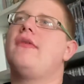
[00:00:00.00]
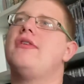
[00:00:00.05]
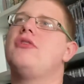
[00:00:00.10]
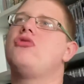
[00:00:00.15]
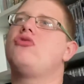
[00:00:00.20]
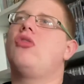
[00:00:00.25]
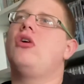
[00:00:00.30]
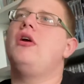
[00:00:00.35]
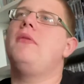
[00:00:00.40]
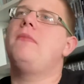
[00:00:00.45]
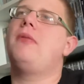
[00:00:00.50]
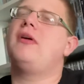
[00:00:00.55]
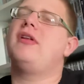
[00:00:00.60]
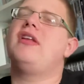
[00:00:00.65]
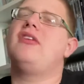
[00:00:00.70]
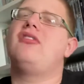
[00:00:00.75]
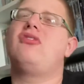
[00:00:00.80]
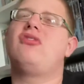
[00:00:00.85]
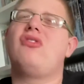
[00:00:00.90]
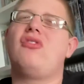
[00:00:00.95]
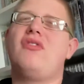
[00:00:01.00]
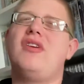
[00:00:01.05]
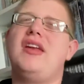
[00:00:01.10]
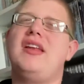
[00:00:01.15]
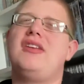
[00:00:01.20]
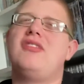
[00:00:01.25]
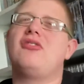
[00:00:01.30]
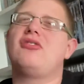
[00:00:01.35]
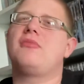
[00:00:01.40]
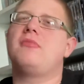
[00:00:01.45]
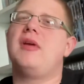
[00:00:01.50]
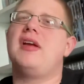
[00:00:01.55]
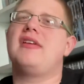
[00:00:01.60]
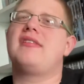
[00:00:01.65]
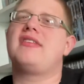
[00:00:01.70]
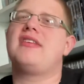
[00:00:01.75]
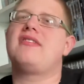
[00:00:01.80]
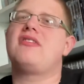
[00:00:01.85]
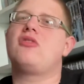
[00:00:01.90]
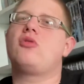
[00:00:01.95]
enjoy, but this story does make
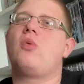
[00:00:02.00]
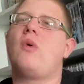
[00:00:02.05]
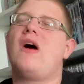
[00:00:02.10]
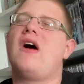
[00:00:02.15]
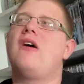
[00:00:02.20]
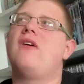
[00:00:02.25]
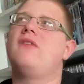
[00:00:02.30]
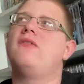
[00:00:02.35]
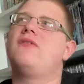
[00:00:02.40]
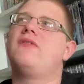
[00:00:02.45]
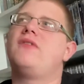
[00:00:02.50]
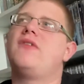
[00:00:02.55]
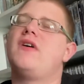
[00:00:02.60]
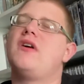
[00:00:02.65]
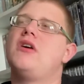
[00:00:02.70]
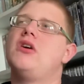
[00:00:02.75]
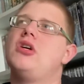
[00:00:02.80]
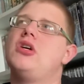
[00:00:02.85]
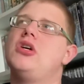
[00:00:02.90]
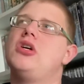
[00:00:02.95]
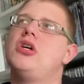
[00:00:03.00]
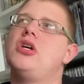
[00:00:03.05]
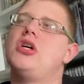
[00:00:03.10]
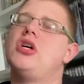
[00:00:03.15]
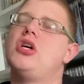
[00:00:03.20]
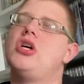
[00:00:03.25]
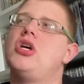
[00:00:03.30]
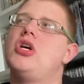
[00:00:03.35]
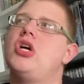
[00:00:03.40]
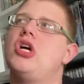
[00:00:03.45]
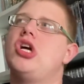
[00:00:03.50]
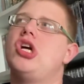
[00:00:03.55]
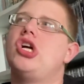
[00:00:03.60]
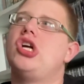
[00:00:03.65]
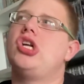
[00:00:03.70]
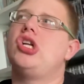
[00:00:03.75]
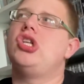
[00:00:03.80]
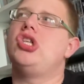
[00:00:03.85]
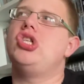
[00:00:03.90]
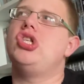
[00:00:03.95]
season 12
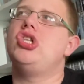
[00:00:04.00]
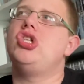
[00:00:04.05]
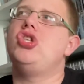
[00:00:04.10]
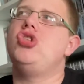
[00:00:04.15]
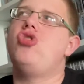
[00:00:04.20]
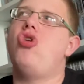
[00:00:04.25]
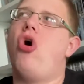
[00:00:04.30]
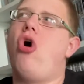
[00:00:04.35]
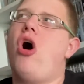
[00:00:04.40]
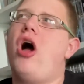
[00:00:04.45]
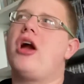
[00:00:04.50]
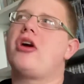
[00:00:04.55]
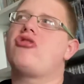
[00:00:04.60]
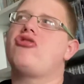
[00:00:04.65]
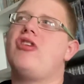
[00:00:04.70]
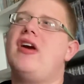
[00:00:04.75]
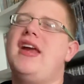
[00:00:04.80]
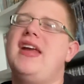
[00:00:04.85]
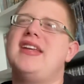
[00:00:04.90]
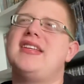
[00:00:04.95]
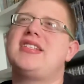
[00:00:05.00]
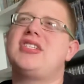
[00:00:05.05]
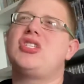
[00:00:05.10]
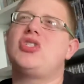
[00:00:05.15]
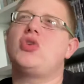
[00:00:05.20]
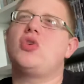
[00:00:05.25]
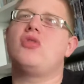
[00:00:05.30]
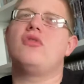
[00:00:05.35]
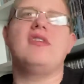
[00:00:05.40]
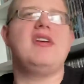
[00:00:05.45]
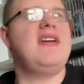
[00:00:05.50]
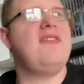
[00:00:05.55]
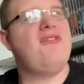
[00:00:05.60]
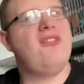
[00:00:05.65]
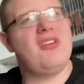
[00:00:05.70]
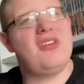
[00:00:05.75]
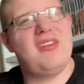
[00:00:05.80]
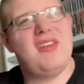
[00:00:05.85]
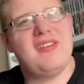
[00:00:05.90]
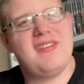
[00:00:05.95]
not a great story
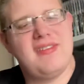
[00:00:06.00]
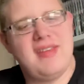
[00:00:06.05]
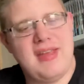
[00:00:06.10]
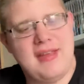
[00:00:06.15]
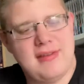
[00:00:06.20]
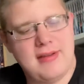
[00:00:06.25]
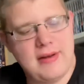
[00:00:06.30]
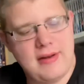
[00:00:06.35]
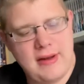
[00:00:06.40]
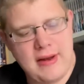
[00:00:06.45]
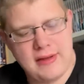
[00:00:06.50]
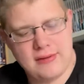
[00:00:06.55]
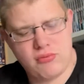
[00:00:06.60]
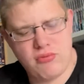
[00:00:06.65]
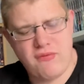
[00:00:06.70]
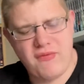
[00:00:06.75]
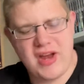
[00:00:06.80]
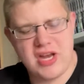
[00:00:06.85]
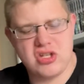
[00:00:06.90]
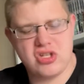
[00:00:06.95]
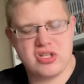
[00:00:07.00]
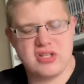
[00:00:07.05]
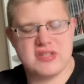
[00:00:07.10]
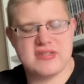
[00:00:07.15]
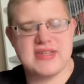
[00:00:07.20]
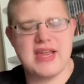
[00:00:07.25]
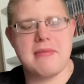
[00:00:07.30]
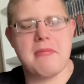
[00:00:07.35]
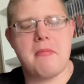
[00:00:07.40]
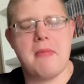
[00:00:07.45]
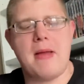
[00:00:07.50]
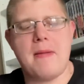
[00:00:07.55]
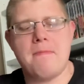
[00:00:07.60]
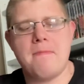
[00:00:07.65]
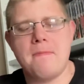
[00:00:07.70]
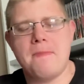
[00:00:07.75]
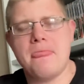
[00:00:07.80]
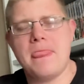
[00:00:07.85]
for this season. It's Revenge of the Cybermen.